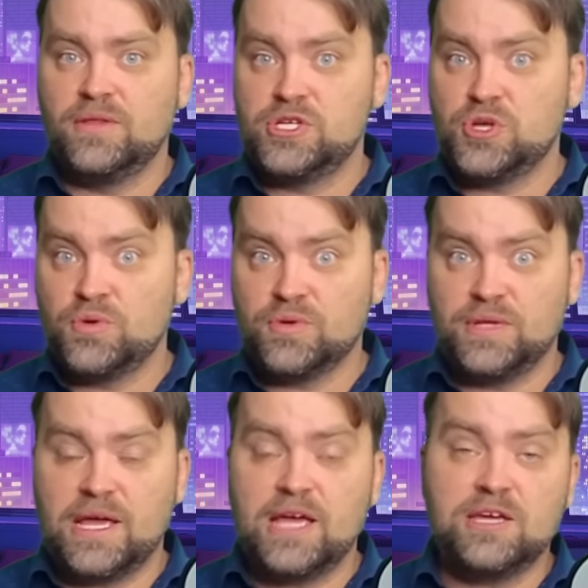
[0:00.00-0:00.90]
They show you
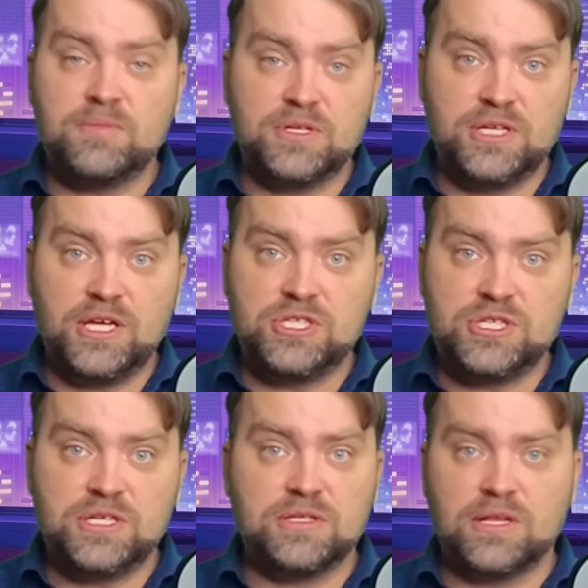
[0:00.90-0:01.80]
the accommodation,